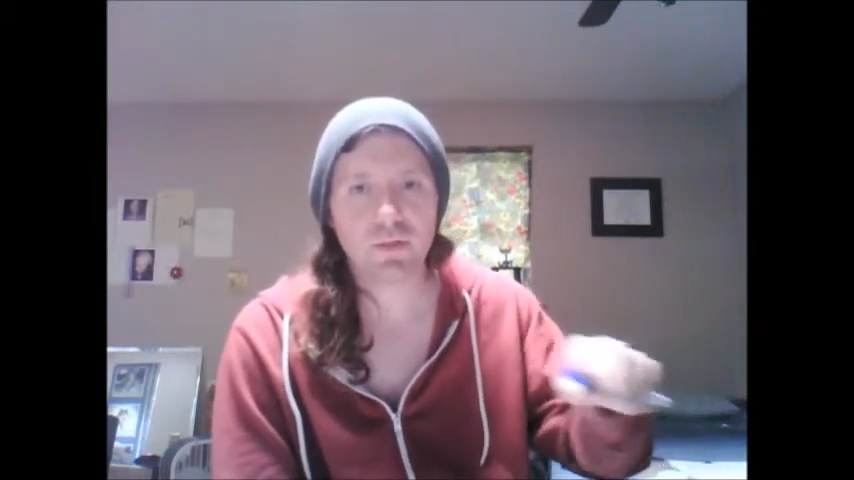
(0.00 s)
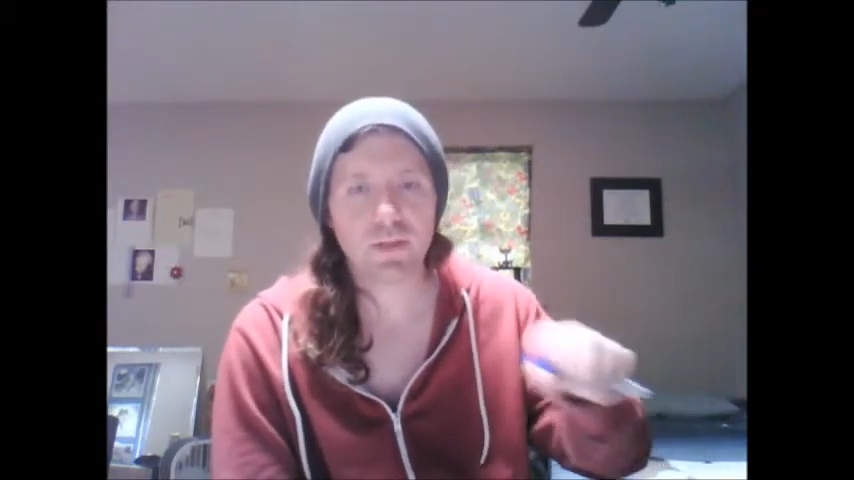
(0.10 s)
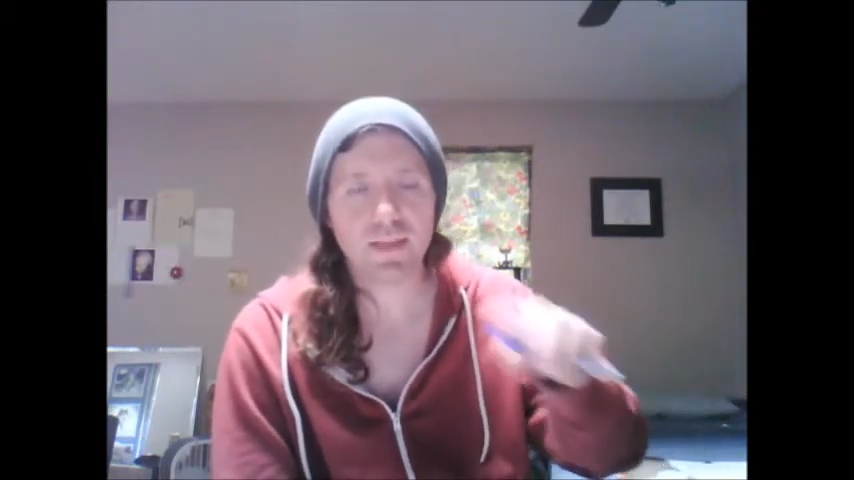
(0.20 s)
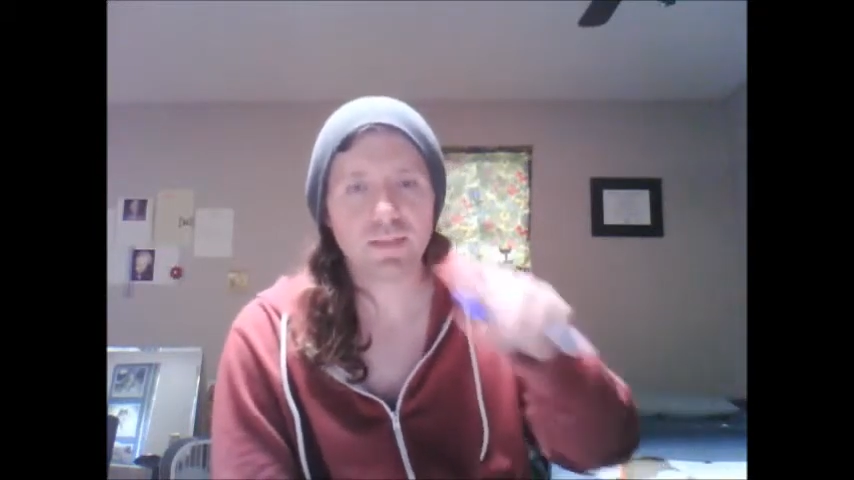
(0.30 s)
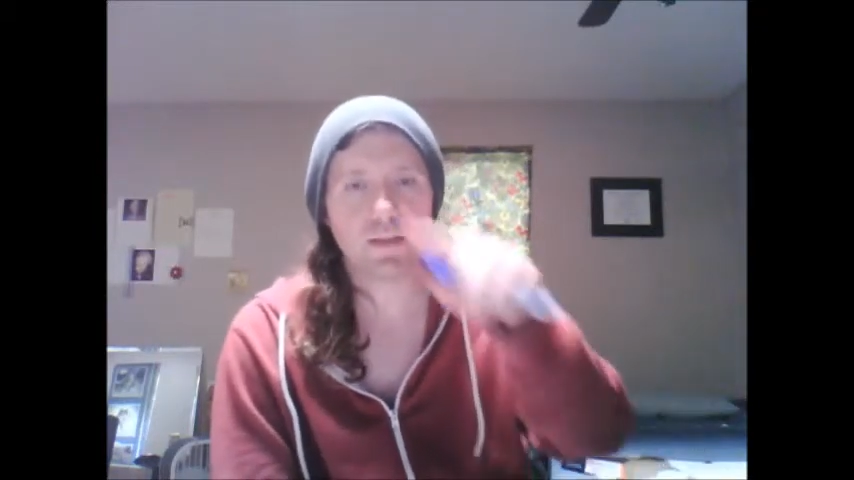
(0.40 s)

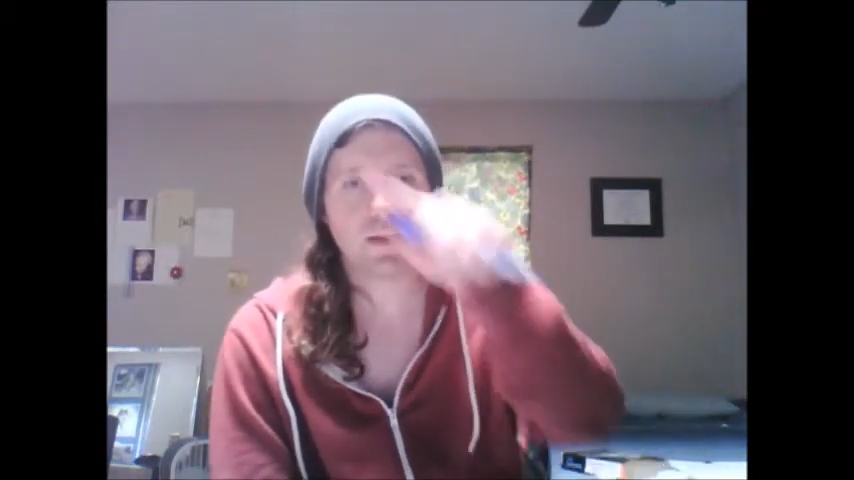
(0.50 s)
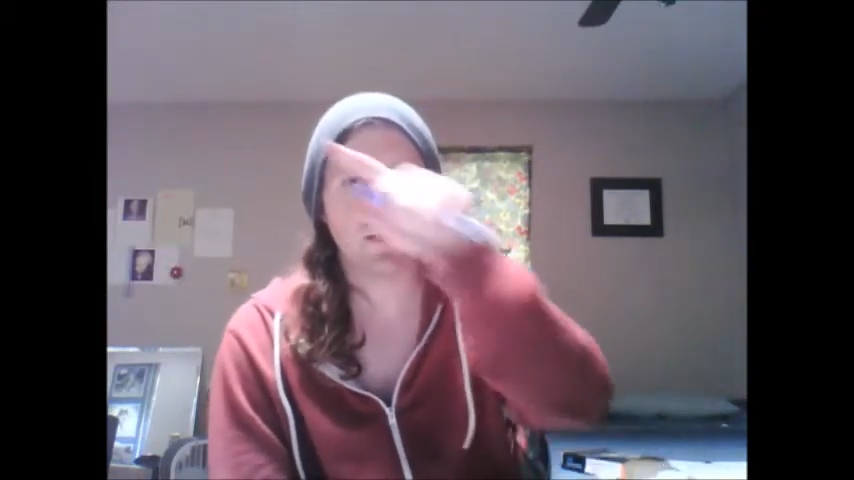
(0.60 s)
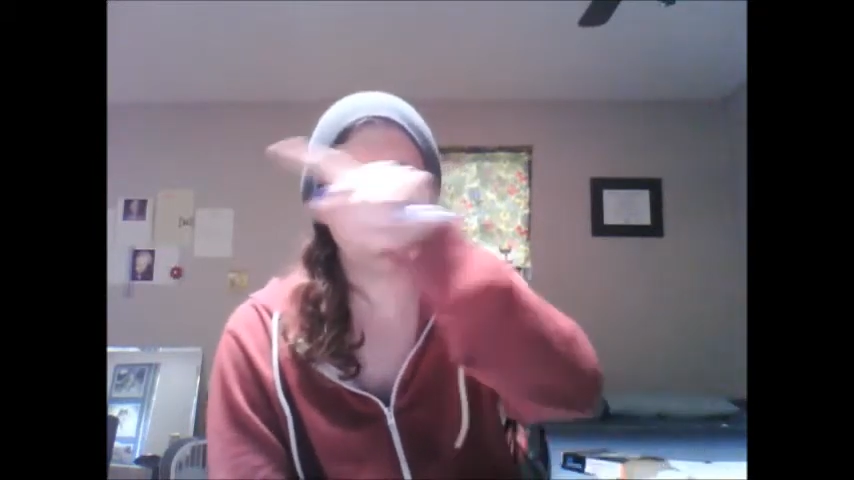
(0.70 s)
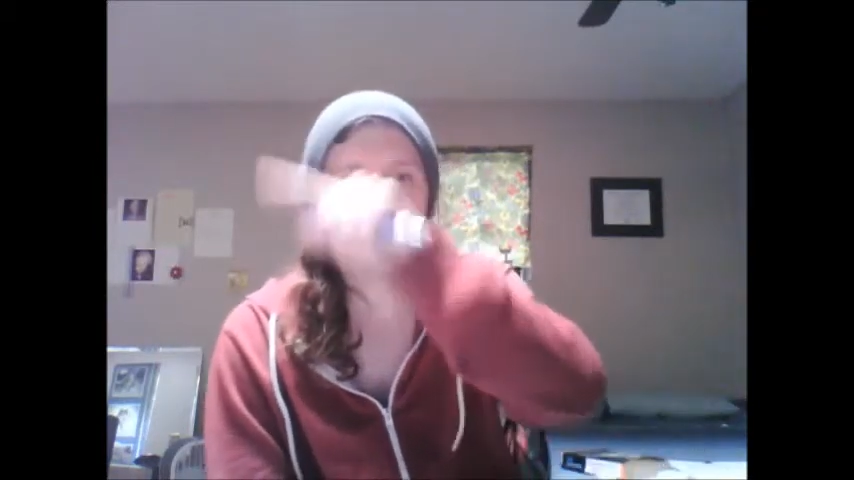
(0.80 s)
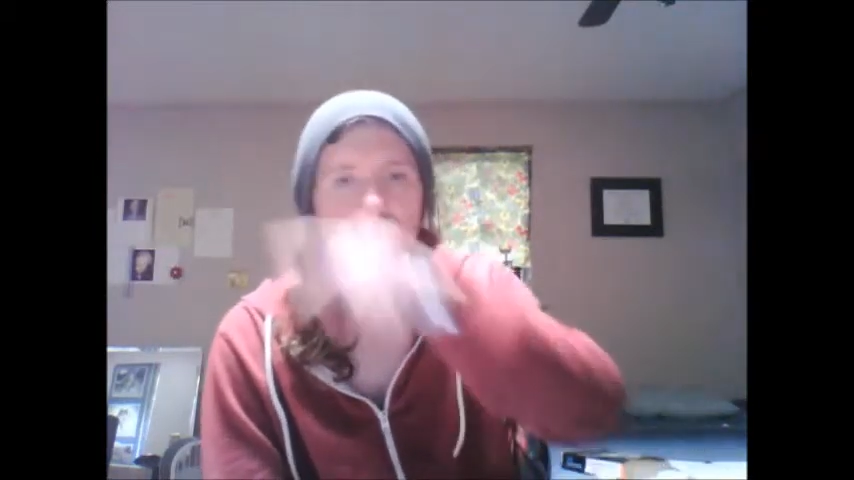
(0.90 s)

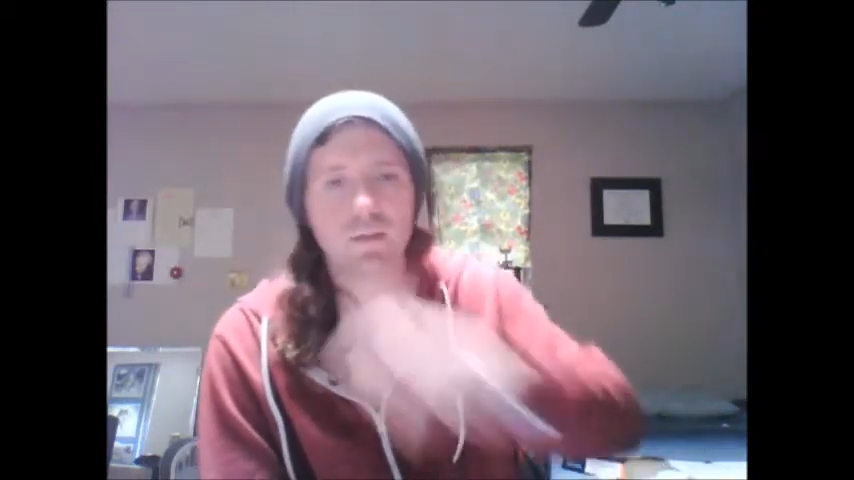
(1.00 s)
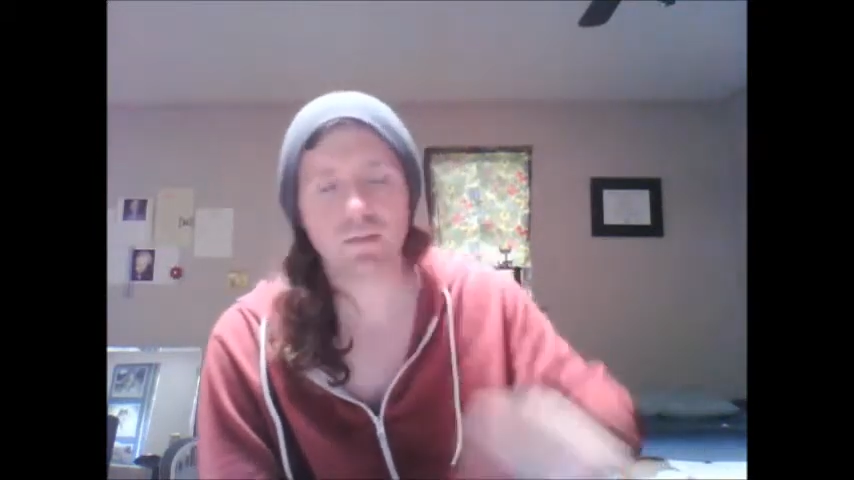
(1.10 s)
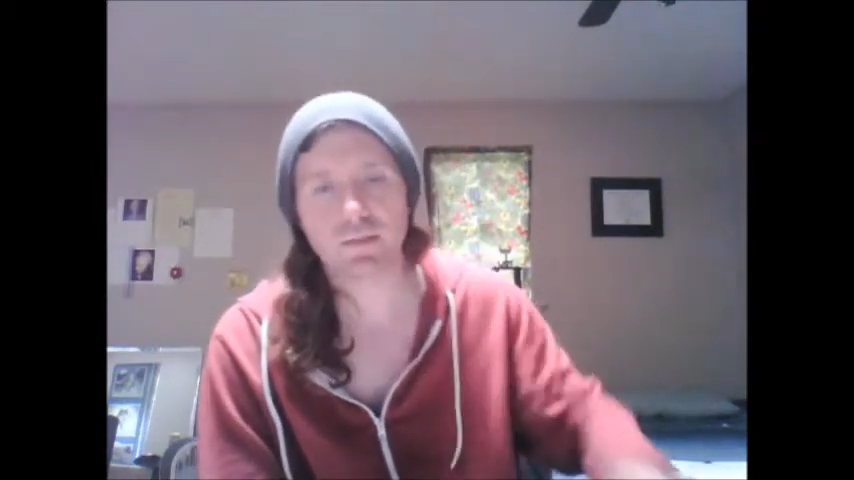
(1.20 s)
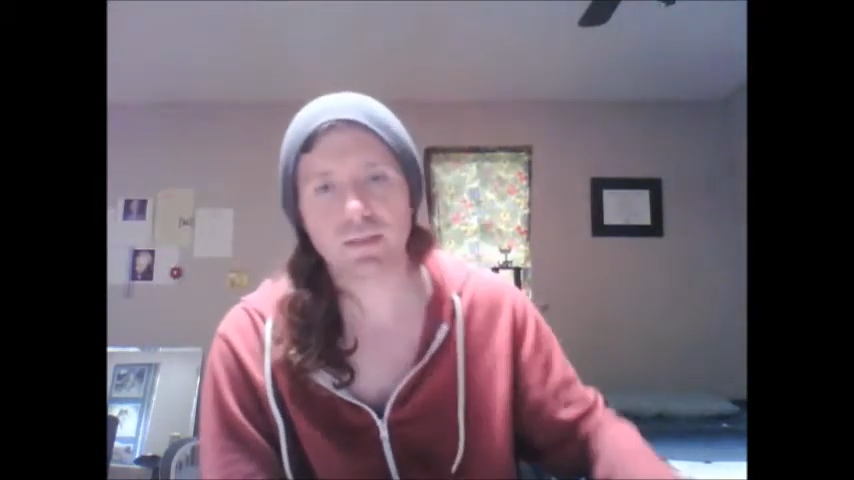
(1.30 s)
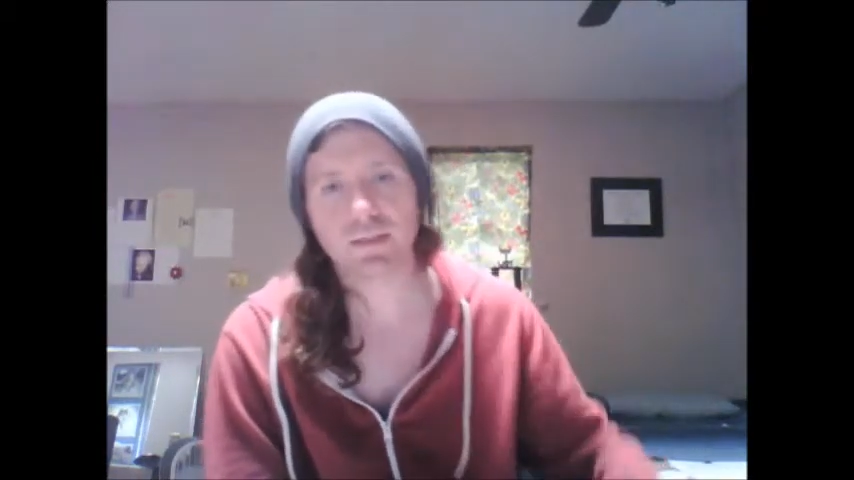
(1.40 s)
S-curve on the
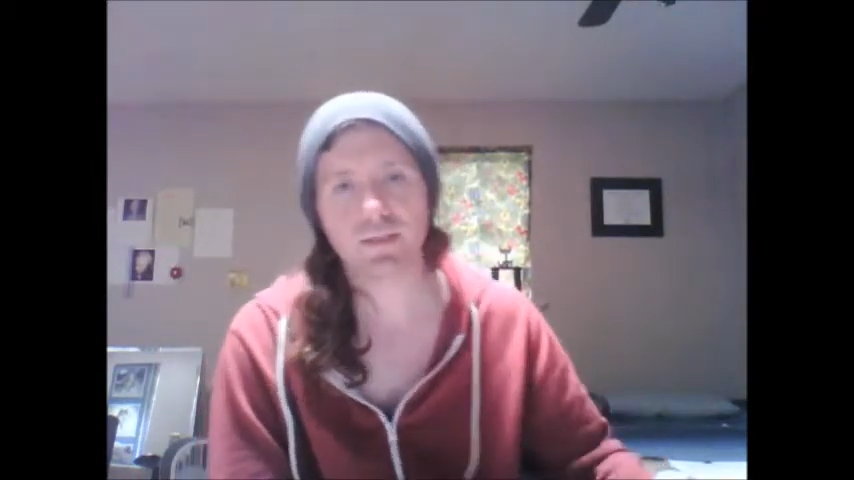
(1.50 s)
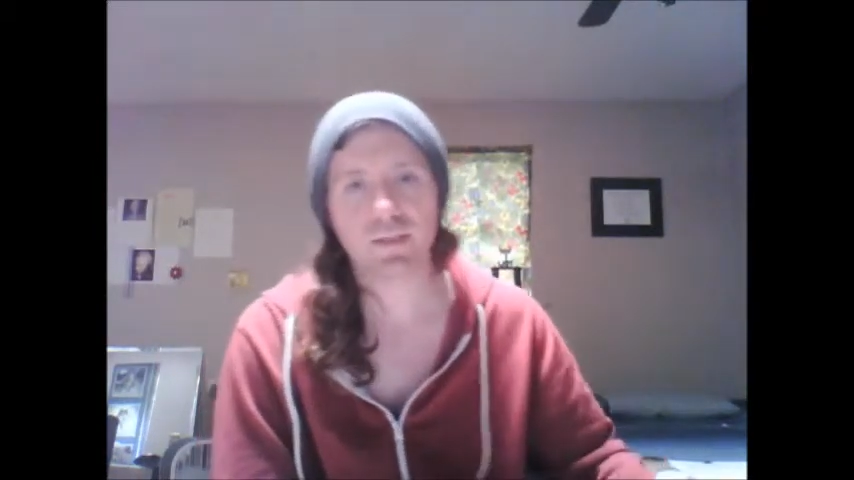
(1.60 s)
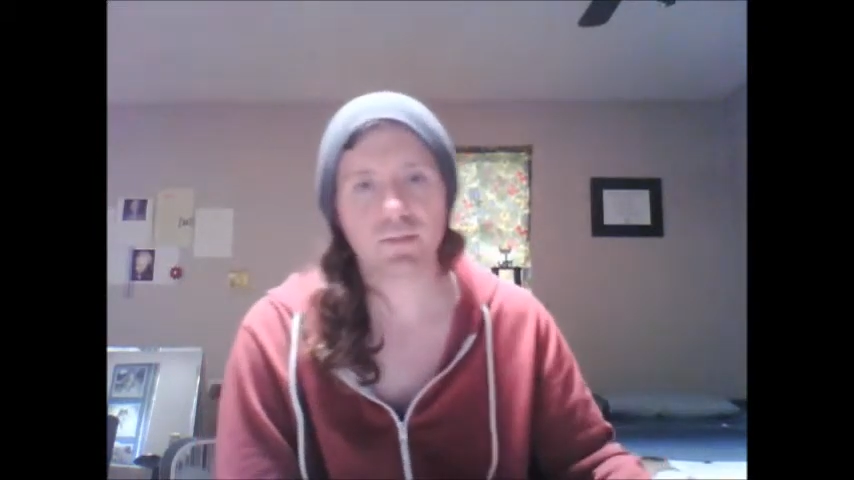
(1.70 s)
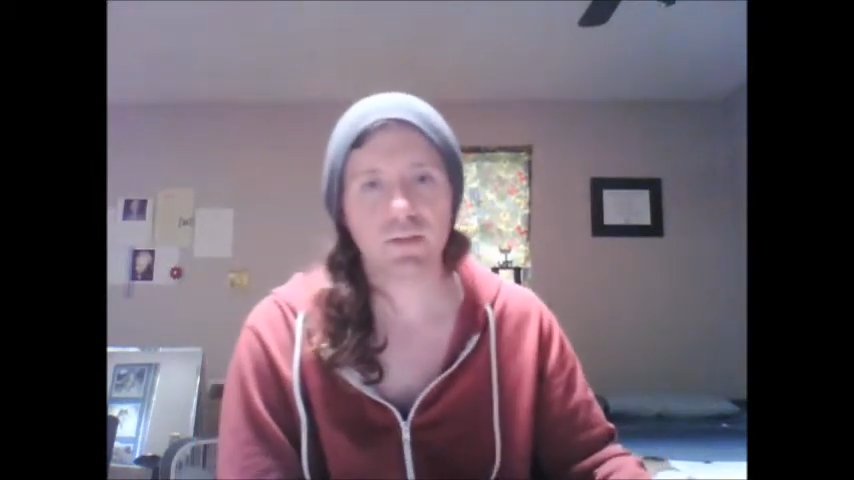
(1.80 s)
logistic